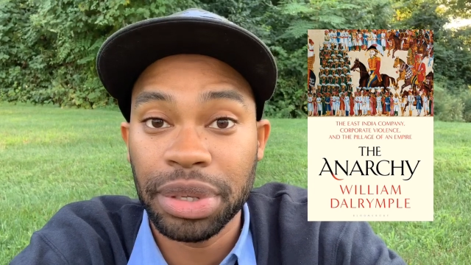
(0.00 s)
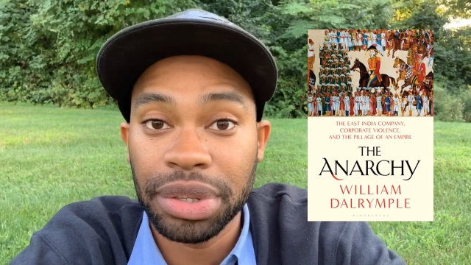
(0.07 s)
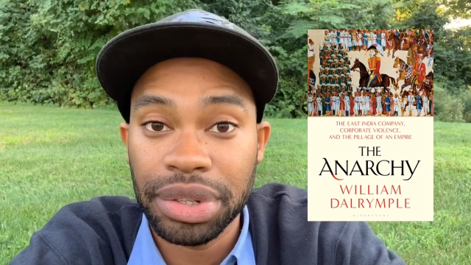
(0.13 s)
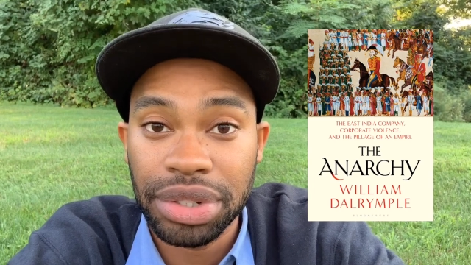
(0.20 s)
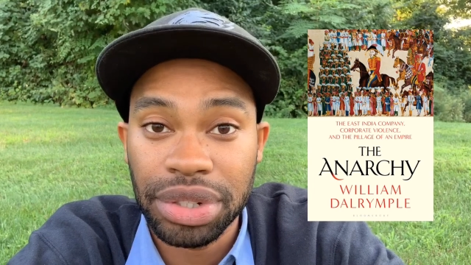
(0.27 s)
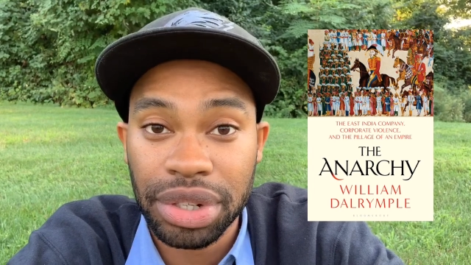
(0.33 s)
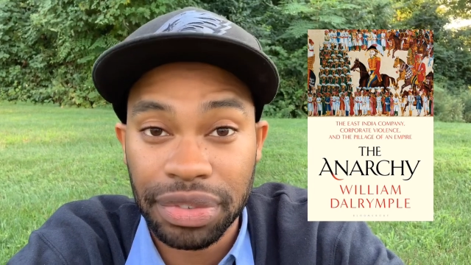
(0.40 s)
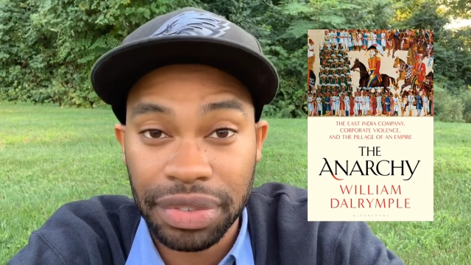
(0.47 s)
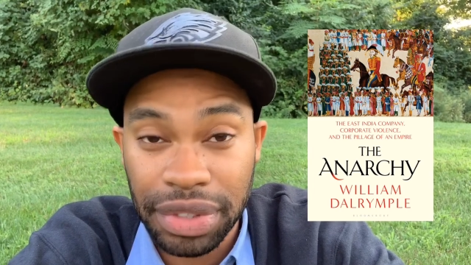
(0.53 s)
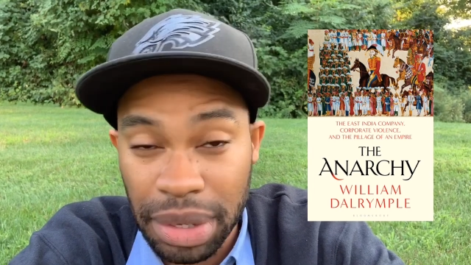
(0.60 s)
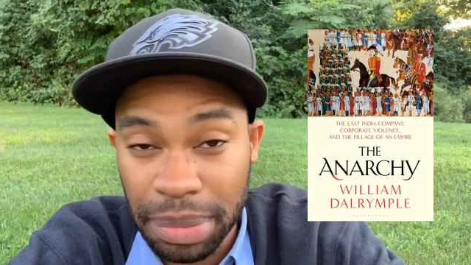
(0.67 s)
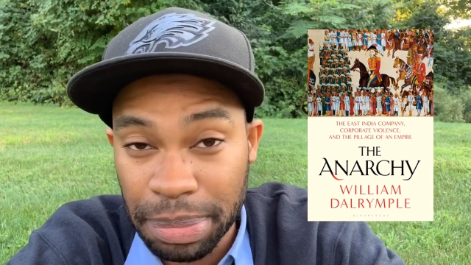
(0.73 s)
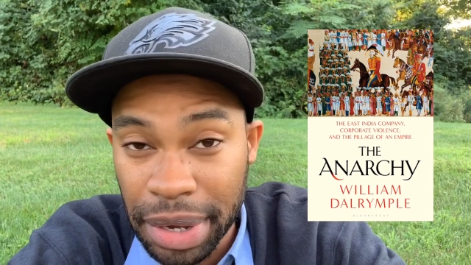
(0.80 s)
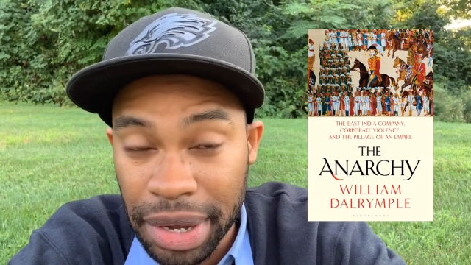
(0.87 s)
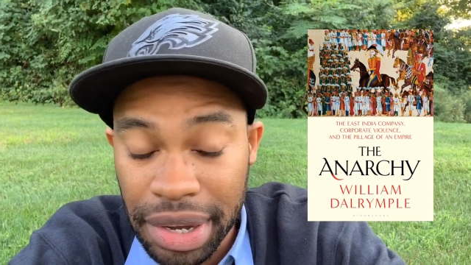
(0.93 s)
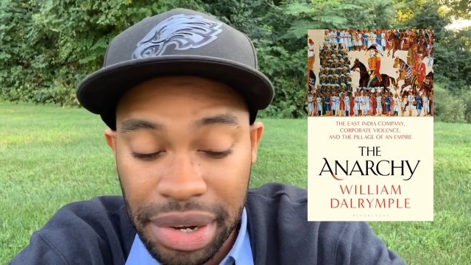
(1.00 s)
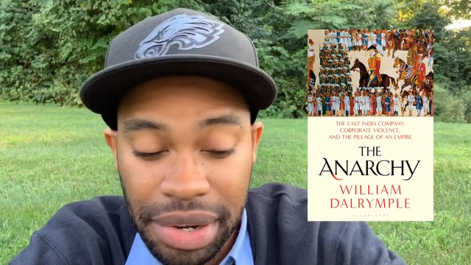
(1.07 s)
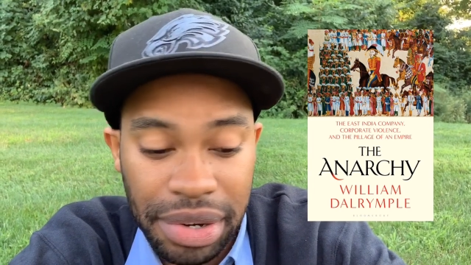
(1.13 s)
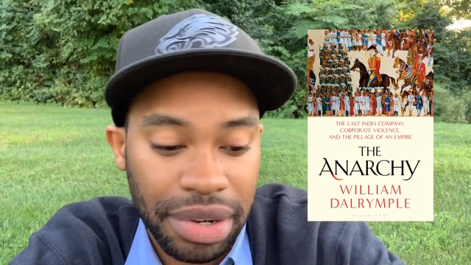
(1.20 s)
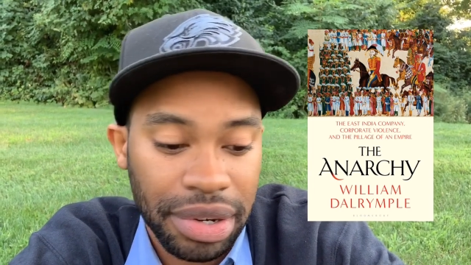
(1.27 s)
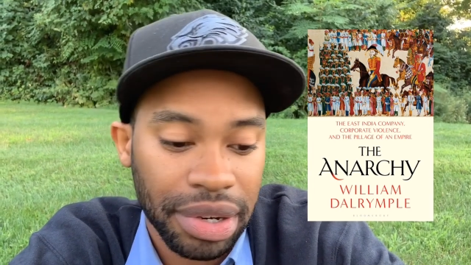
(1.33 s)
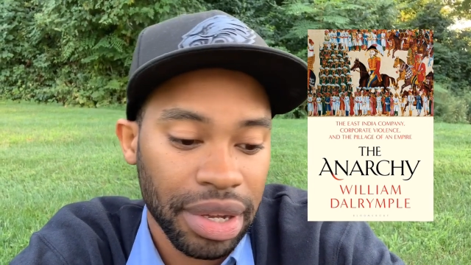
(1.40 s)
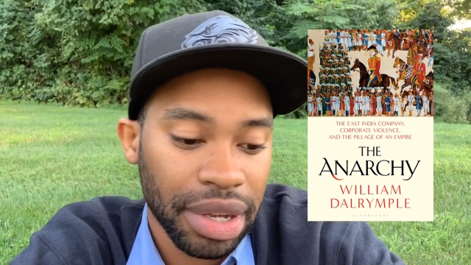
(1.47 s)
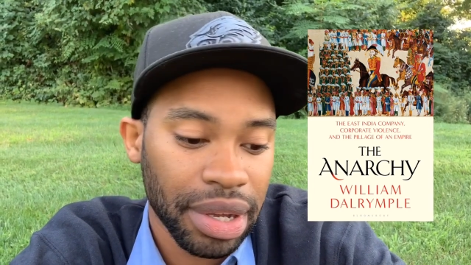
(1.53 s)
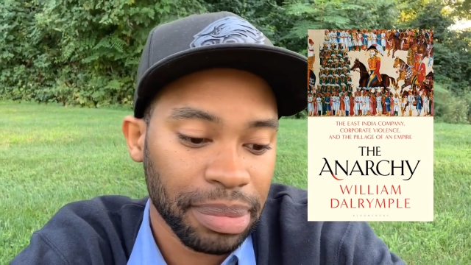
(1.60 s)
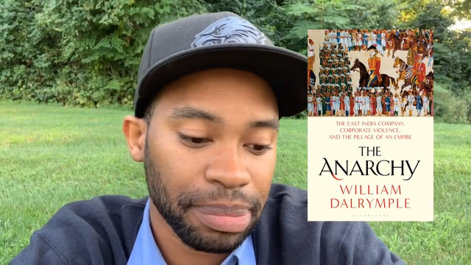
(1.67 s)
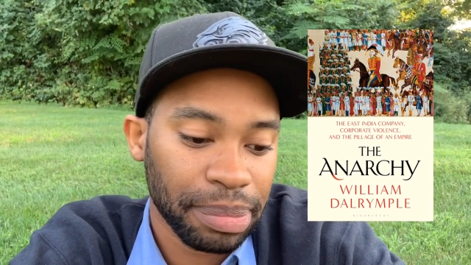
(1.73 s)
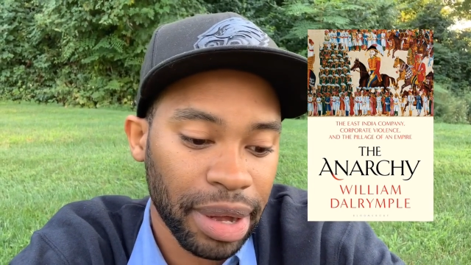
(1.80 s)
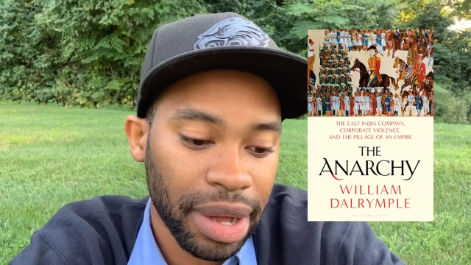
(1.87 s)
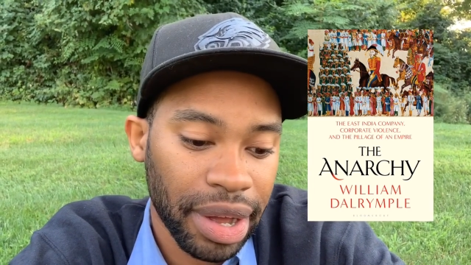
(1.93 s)
Pillage of an Empire
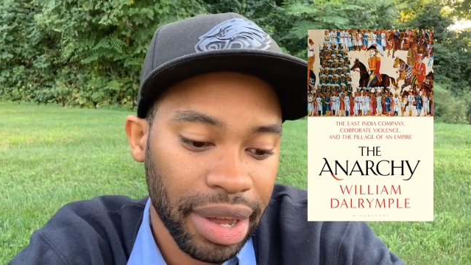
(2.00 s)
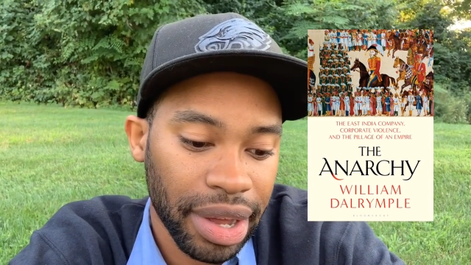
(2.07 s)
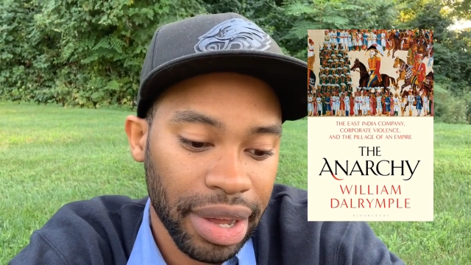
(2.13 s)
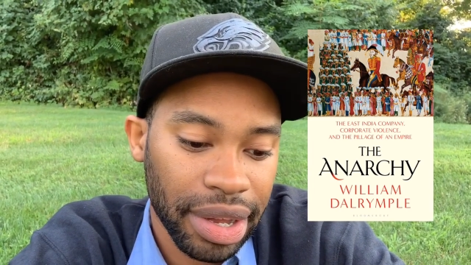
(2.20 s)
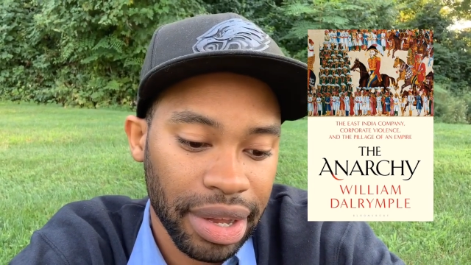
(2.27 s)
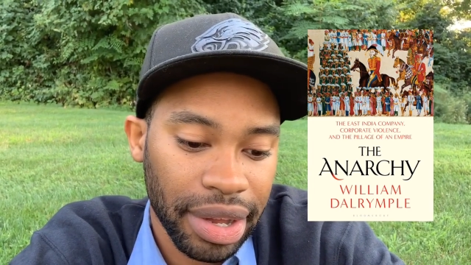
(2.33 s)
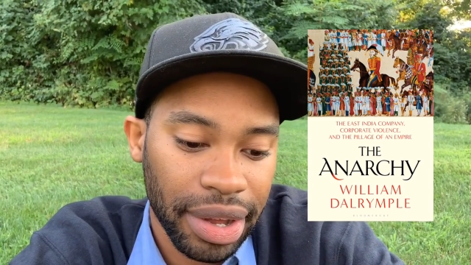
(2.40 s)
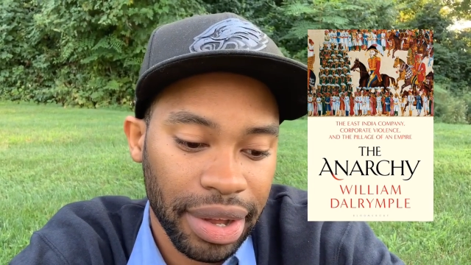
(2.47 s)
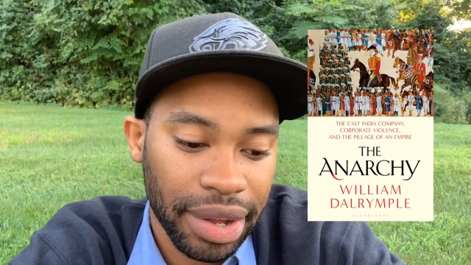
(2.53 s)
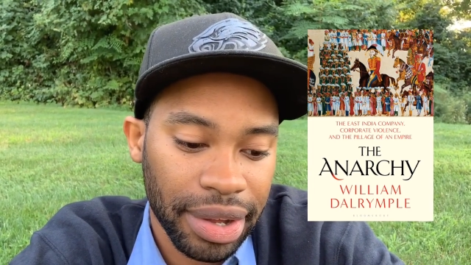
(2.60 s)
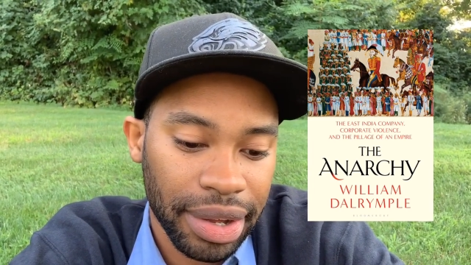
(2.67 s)
by